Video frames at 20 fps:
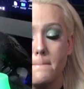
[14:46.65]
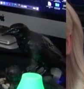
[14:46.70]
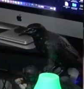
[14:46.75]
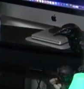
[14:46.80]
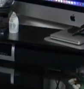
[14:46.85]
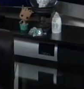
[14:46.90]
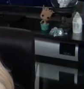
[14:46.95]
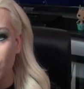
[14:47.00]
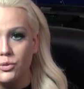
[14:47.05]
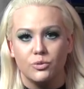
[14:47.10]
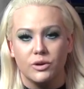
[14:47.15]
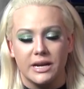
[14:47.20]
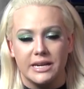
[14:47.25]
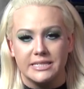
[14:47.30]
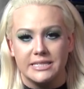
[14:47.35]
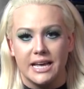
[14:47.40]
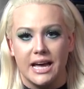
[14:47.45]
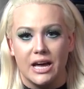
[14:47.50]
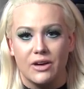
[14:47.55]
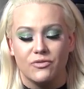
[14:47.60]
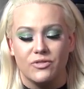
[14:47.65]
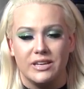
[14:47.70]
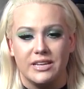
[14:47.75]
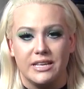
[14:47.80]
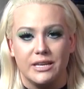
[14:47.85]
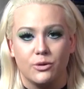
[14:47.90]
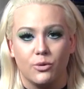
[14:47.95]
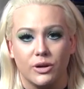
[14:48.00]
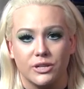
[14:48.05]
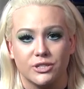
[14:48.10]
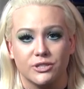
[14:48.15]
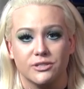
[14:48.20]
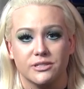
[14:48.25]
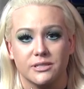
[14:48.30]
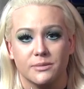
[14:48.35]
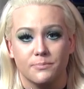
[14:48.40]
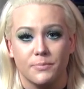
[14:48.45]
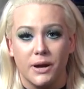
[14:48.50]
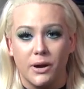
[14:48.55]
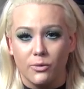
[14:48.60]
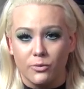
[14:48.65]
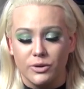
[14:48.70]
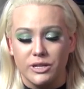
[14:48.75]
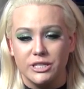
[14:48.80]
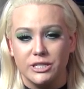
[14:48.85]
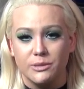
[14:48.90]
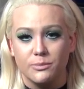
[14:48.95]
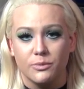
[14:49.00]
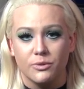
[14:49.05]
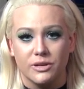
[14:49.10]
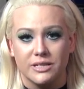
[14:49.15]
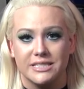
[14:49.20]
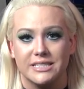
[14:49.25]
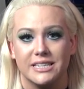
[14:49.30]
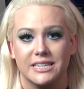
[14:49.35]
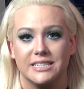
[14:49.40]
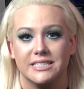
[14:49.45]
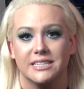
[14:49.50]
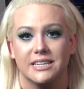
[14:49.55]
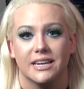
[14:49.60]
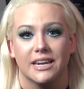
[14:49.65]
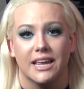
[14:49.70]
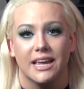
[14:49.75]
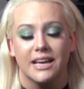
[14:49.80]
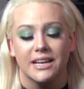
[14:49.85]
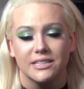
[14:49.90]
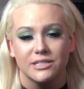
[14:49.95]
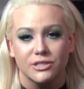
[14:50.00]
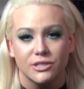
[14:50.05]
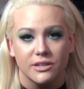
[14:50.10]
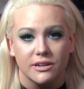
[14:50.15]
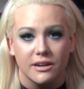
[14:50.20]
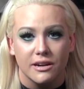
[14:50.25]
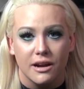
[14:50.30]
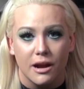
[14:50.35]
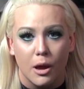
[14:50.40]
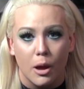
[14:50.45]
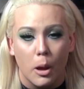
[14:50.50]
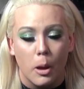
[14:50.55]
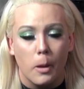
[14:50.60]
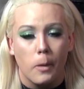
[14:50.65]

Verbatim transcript: Do you guys have any questions about Ouija boards that I didn't answer?